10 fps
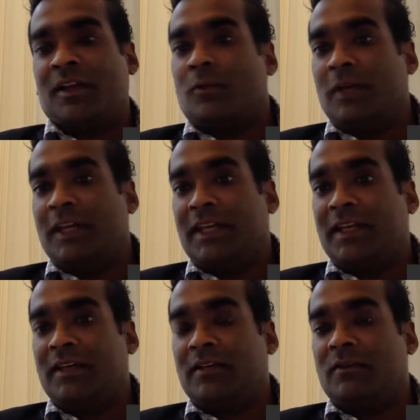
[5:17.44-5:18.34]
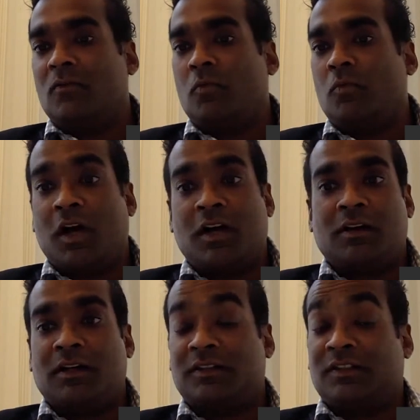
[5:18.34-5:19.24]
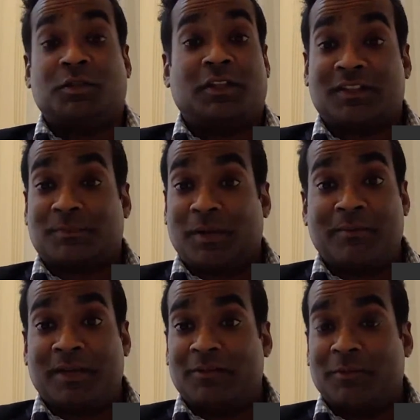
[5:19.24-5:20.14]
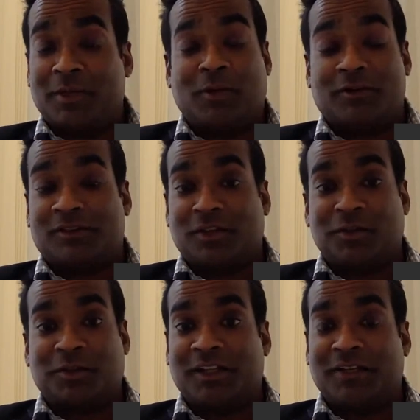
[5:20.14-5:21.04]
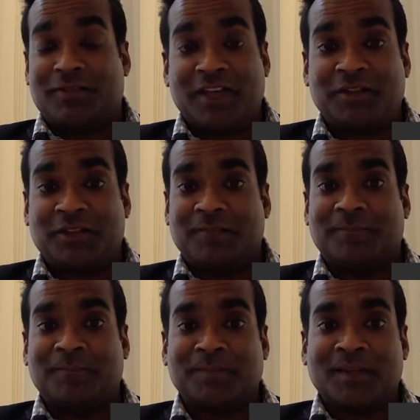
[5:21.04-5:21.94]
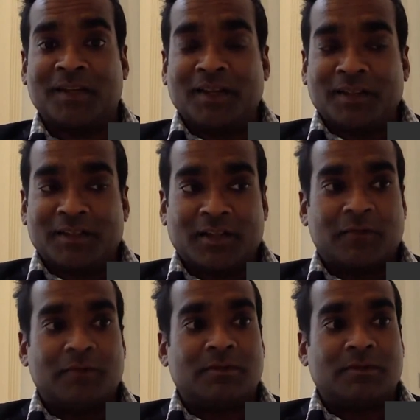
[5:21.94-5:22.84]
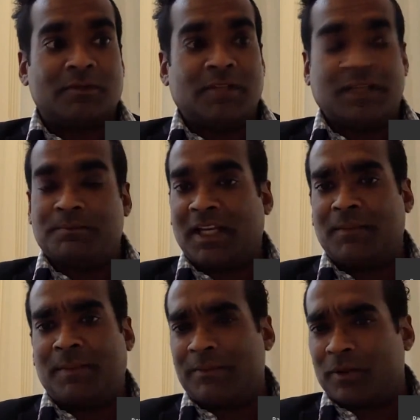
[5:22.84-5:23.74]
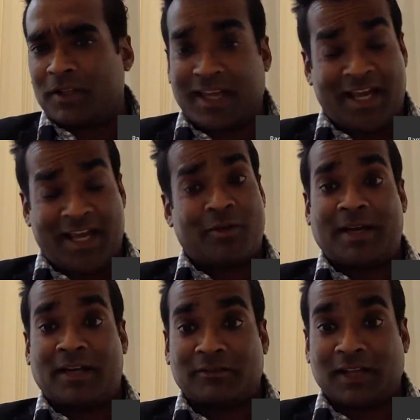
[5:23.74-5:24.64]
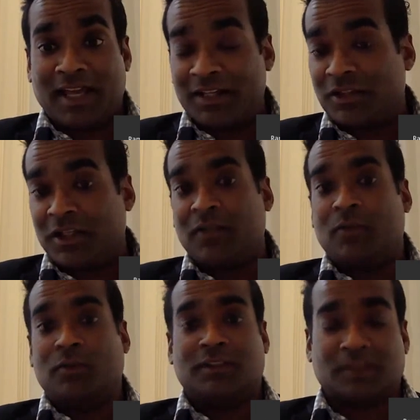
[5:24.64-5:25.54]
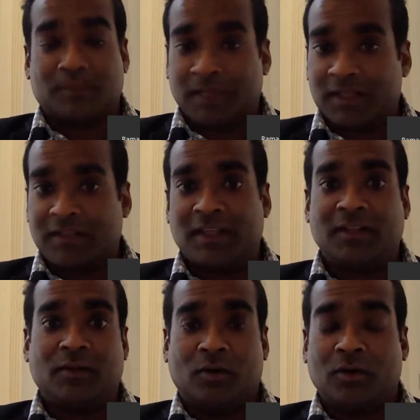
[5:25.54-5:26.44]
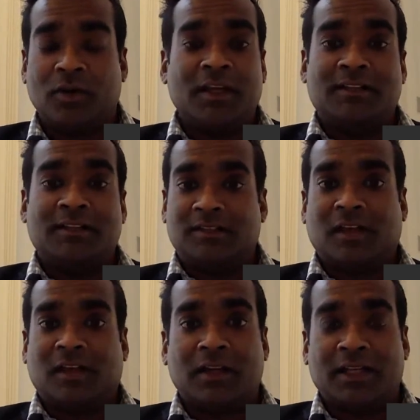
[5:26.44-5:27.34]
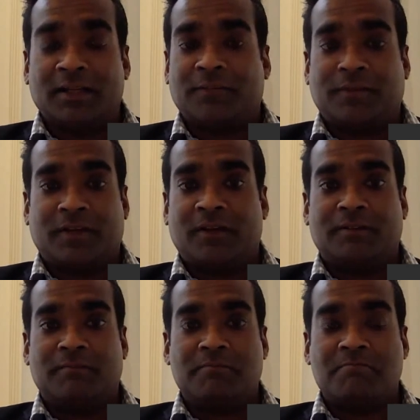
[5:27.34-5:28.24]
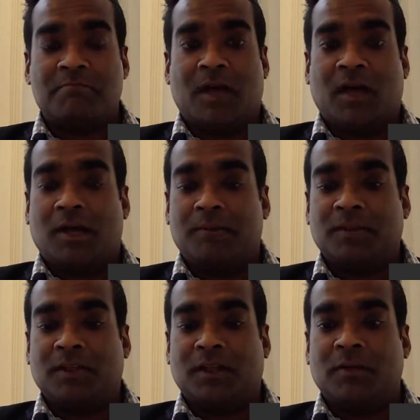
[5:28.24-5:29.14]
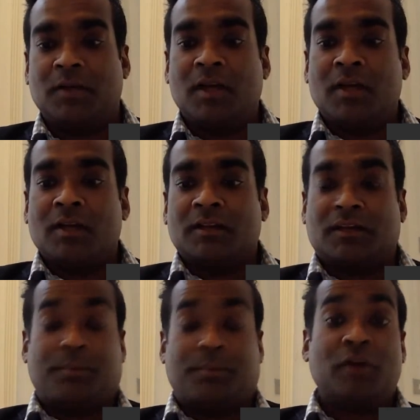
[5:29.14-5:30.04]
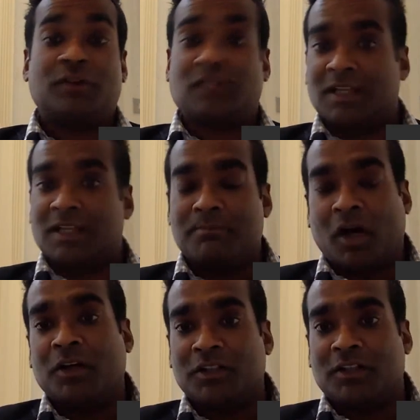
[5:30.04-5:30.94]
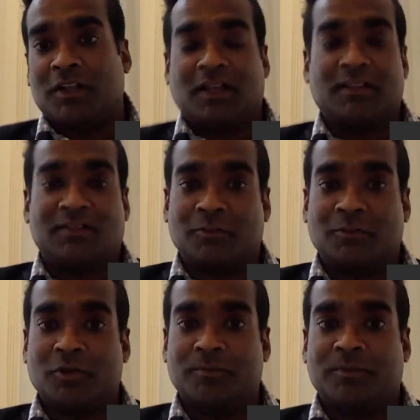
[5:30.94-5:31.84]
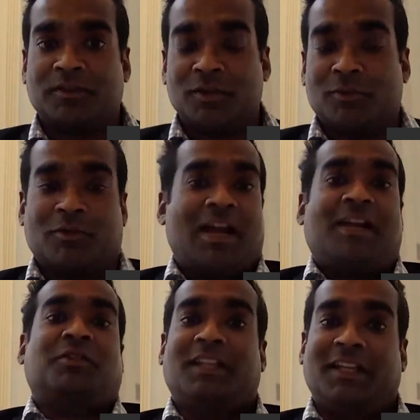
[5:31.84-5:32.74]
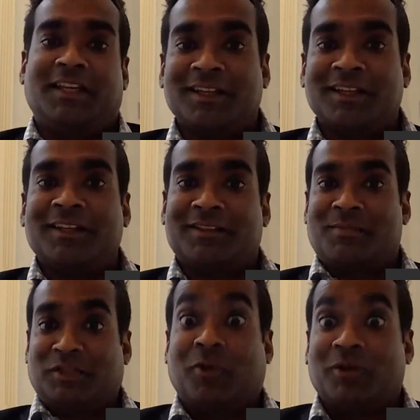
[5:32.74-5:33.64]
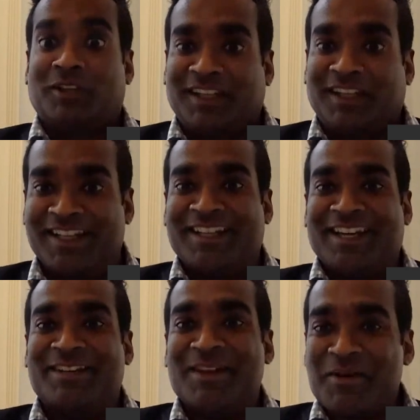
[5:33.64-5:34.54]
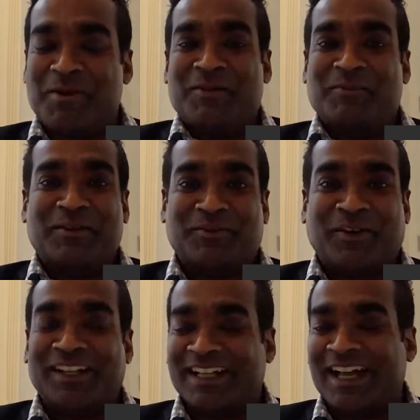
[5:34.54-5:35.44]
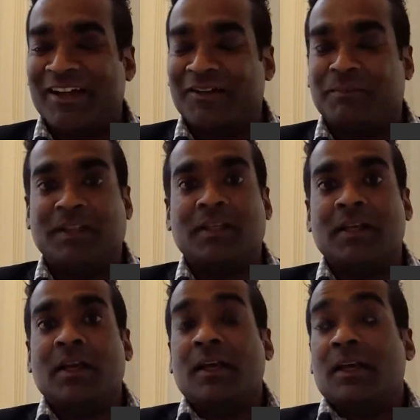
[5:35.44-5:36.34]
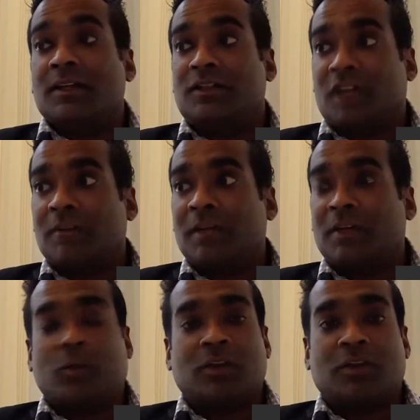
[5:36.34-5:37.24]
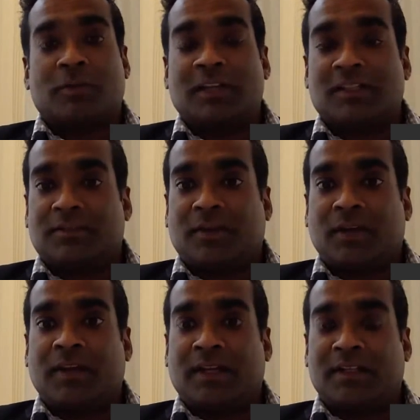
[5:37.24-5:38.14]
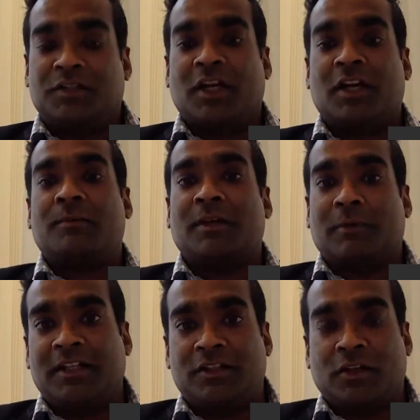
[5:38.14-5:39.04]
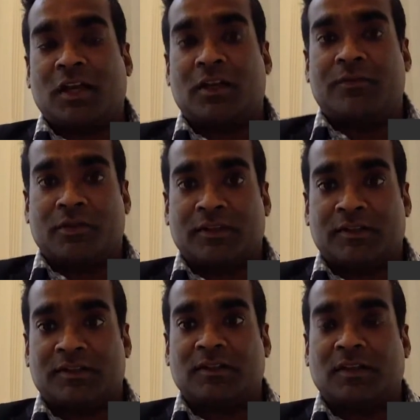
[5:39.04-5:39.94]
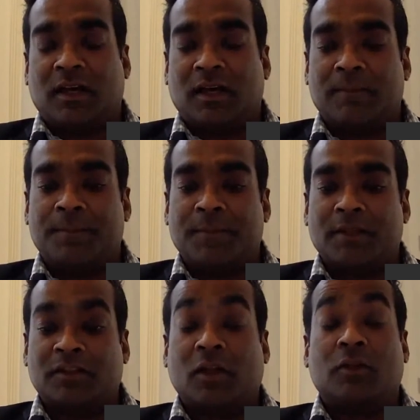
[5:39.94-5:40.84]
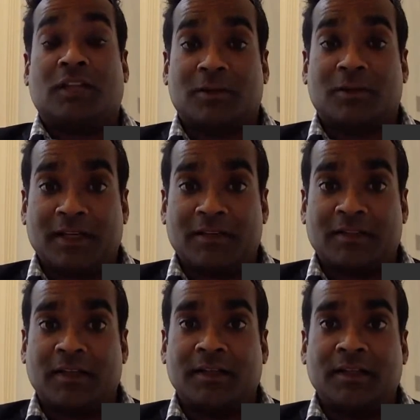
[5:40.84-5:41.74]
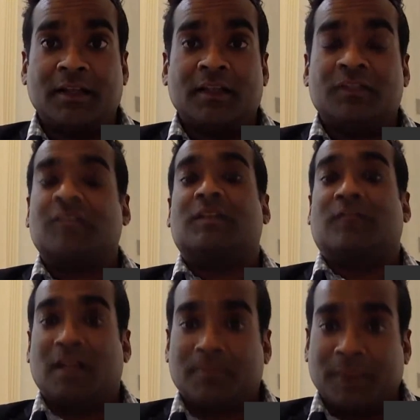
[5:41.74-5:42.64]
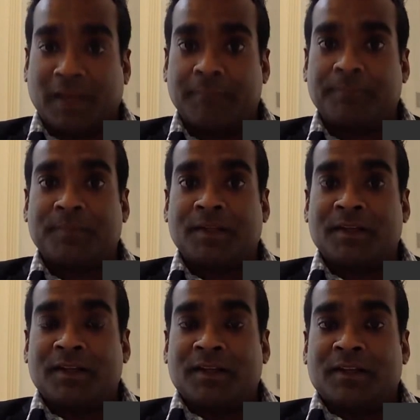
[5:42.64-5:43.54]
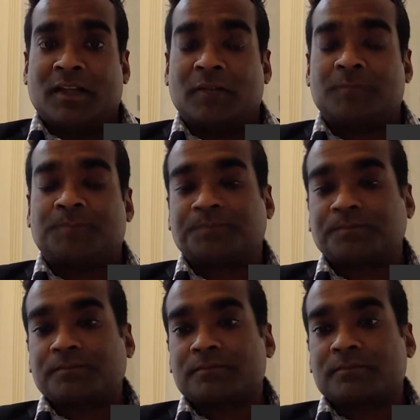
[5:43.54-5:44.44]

We were a social experiment. We were a social innovation. You know, did many people care about aging or disability or designing for, you know, supposedly marginalized groups who were actually the majority? We're finding out. But Jeremy and Roger really defined that. And Jeremy, when he took over as sole director, just developed that. So